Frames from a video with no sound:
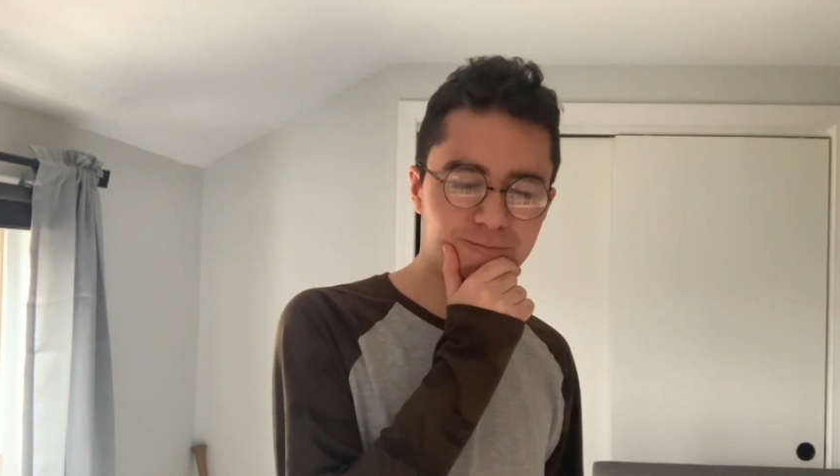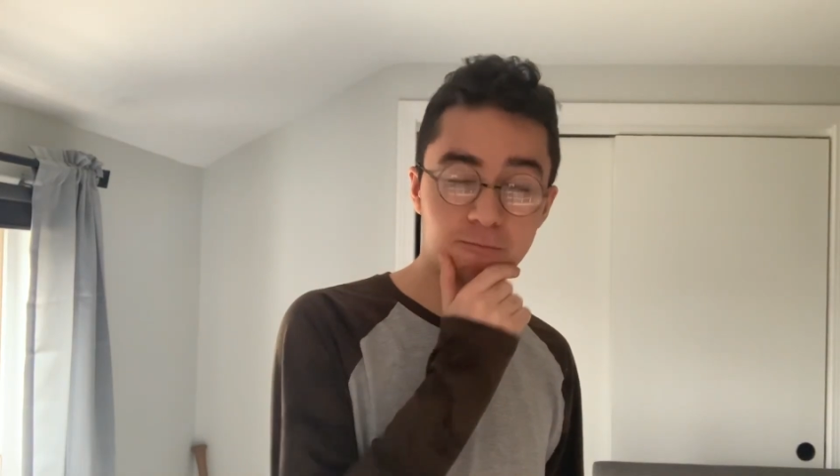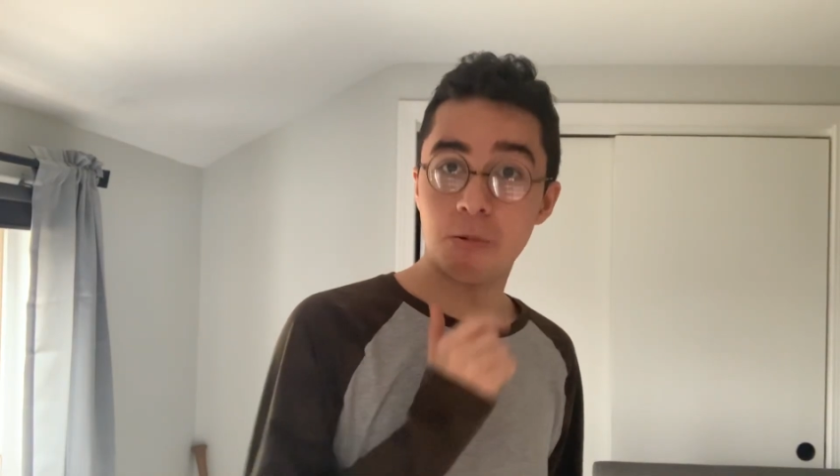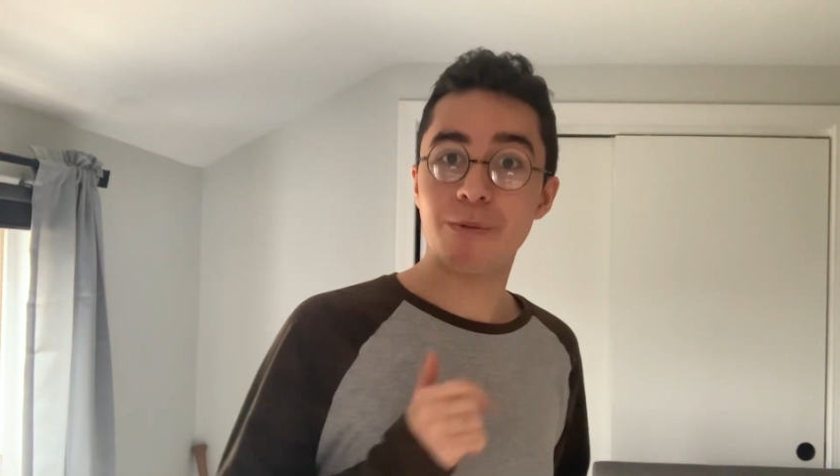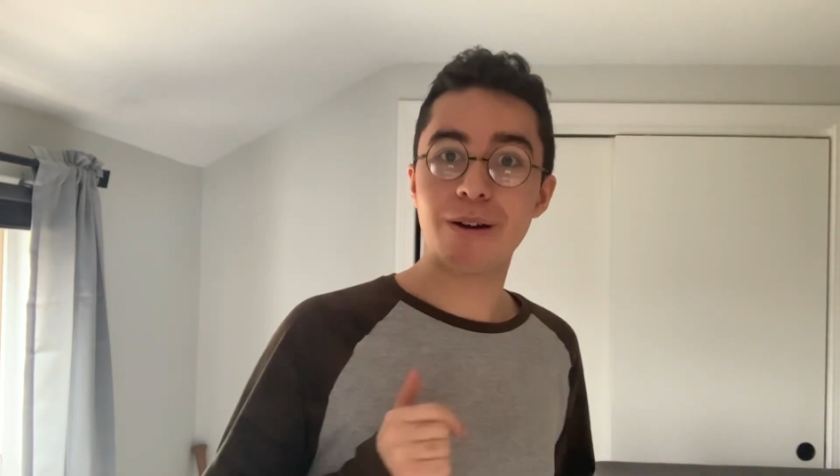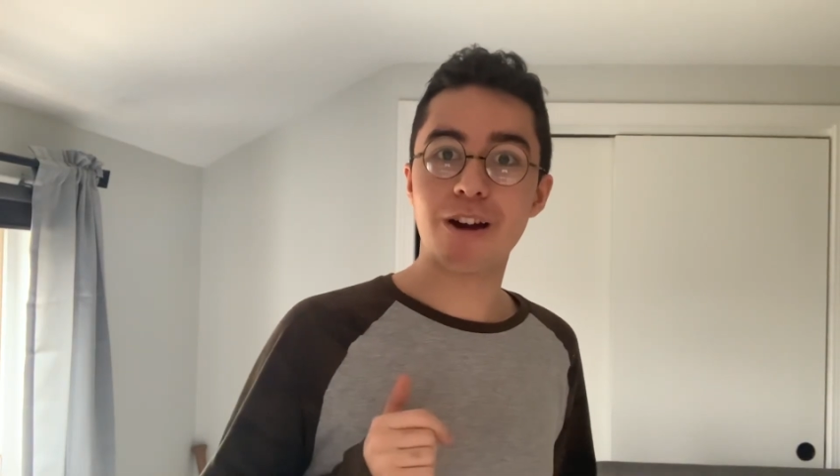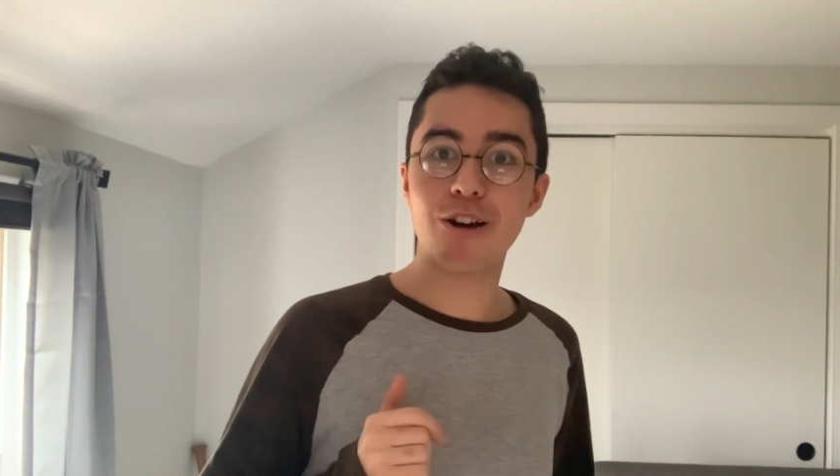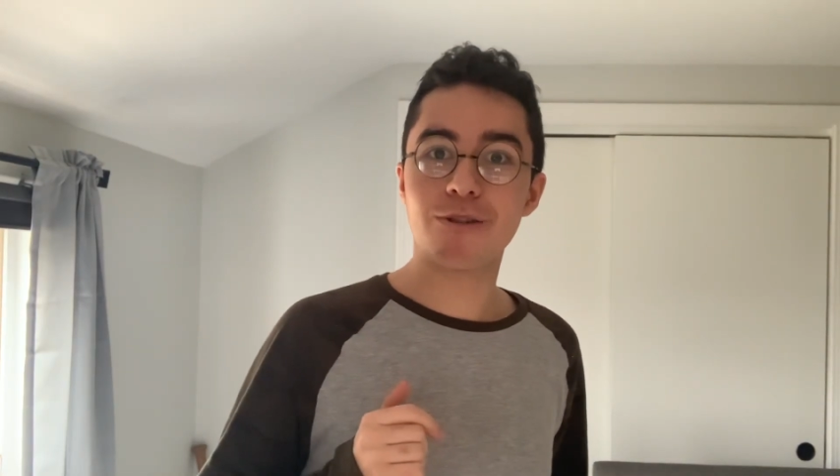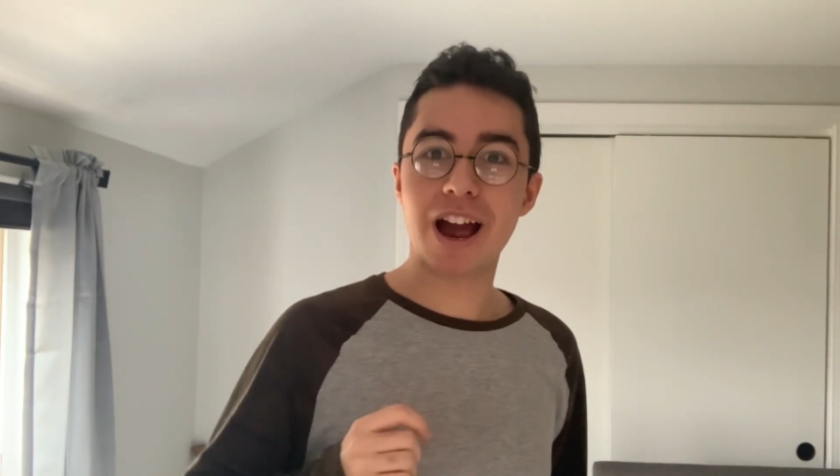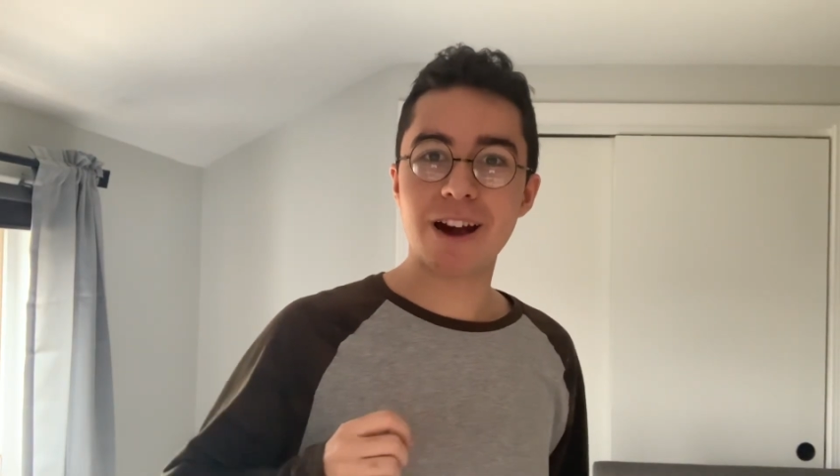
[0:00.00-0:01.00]
Well, maybe
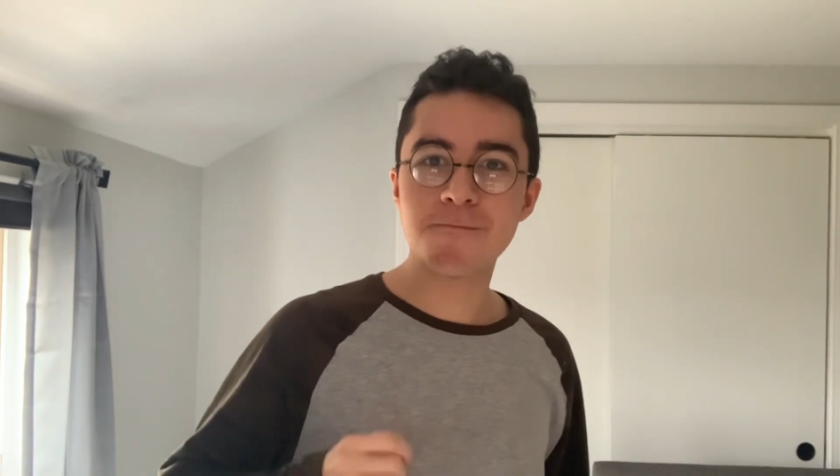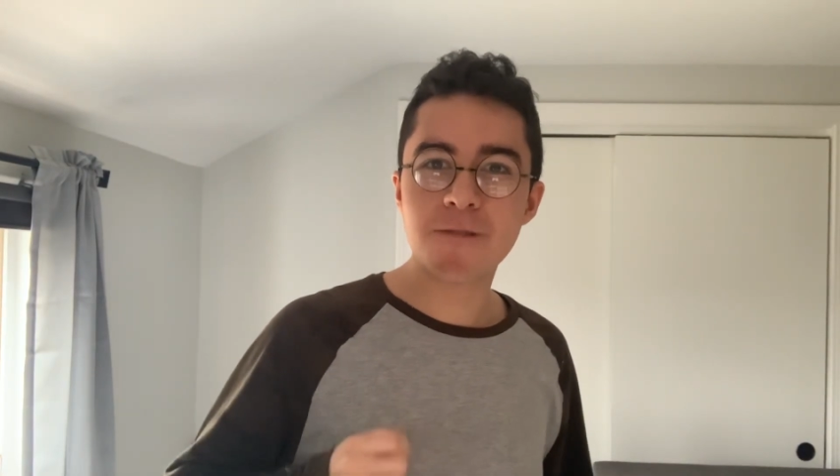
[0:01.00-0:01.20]
you're right,